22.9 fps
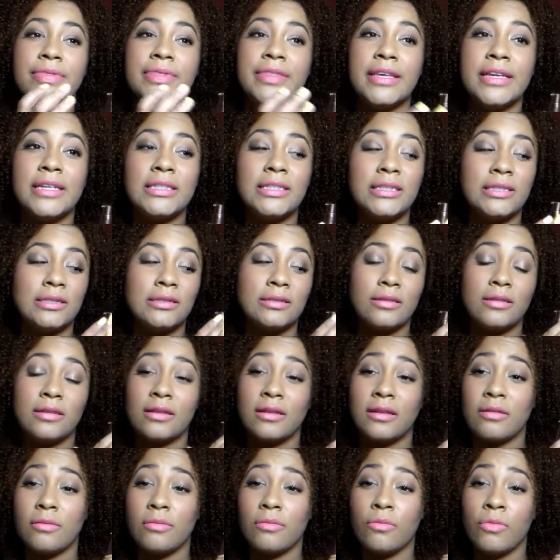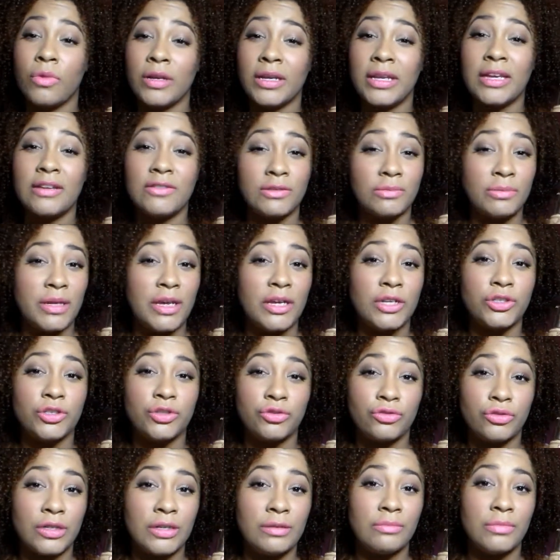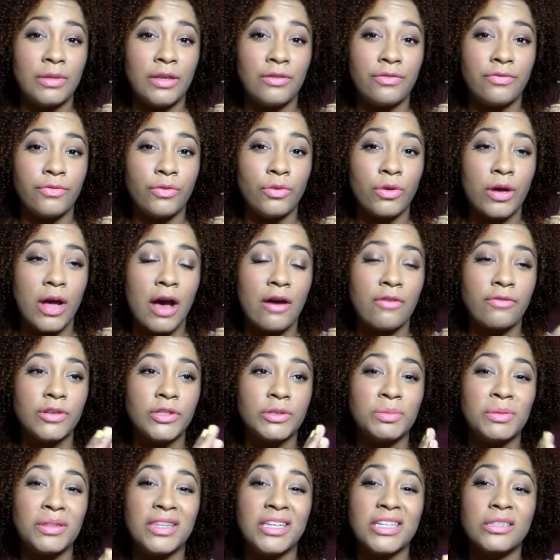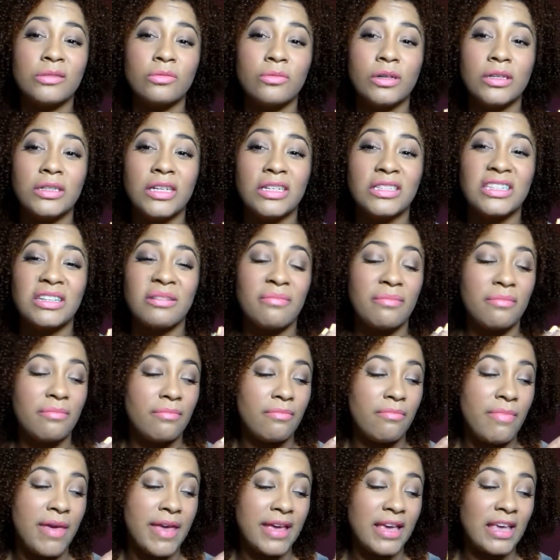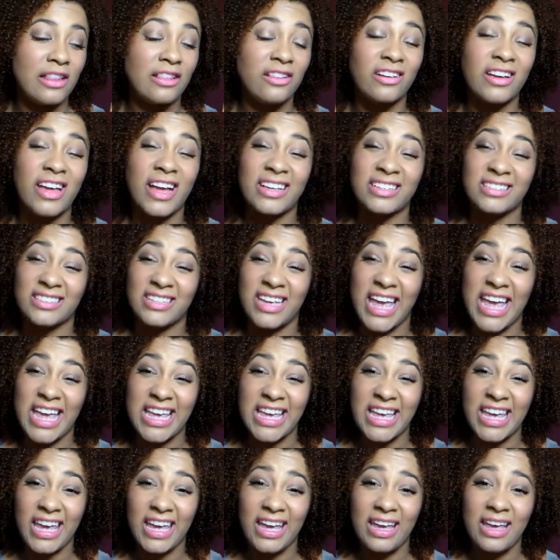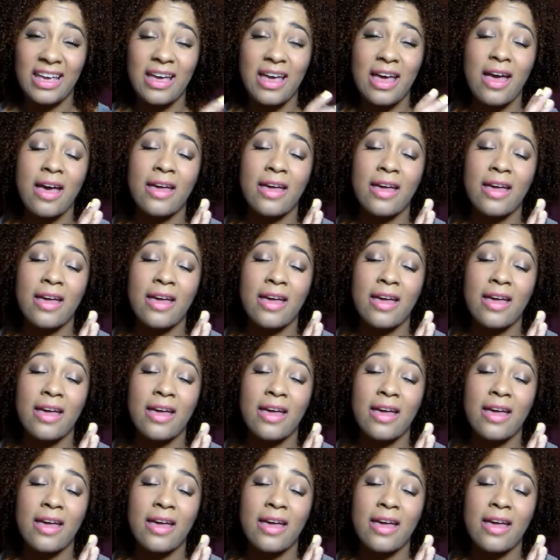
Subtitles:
This one gives me extremely full coverage, but this one doesn't make it look as cakey.